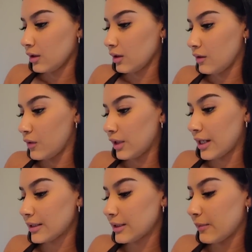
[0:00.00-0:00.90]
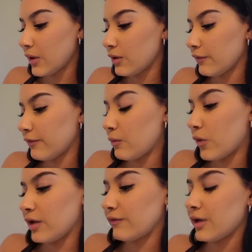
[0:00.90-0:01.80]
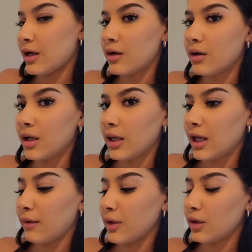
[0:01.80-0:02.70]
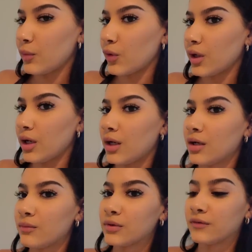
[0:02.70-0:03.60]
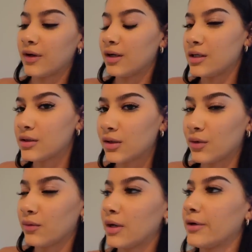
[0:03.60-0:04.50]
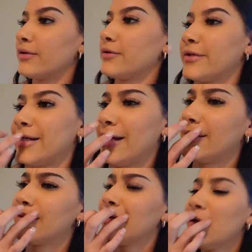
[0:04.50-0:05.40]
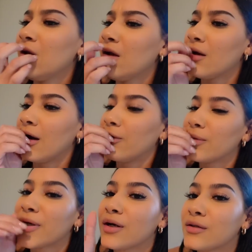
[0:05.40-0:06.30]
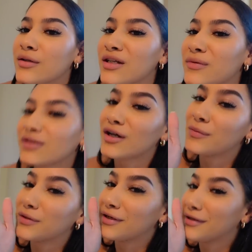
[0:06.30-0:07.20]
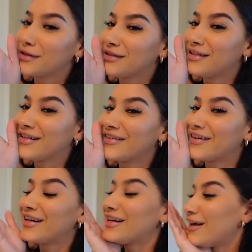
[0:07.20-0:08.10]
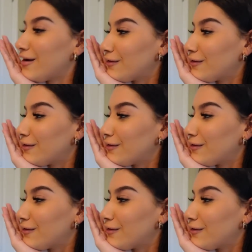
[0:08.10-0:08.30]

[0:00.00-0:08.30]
Oh, last time I ordered from Wayfair, it came in the morning and it was ready, so I don't understand. I want my console table to come so I could see it already.